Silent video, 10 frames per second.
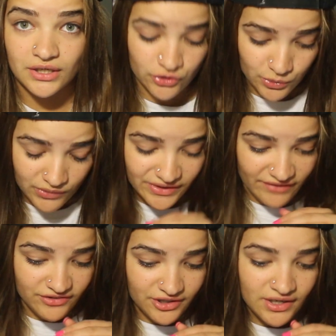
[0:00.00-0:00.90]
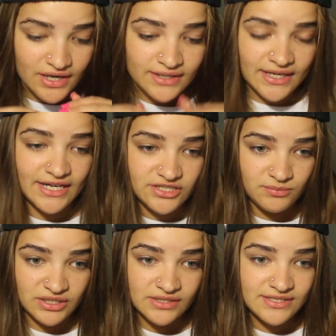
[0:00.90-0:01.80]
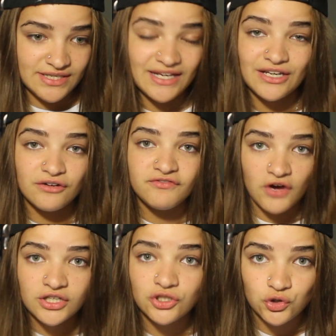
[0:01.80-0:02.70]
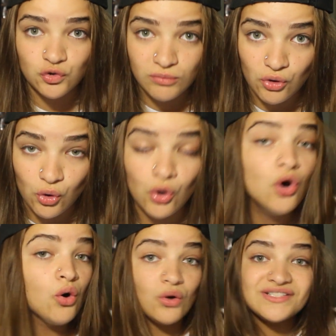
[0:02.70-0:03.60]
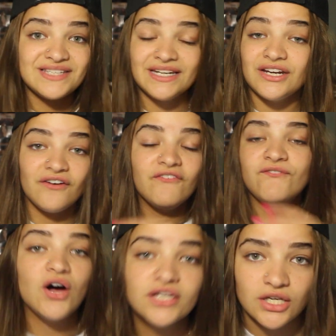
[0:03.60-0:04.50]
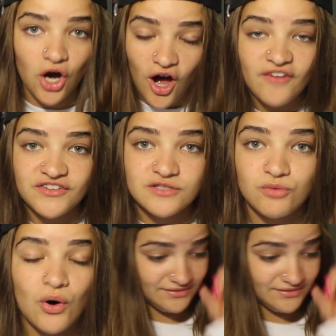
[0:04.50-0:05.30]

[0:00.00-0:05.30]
So you will never catch me sitting in a fucking cubicle or sitting in a fucking office, bro.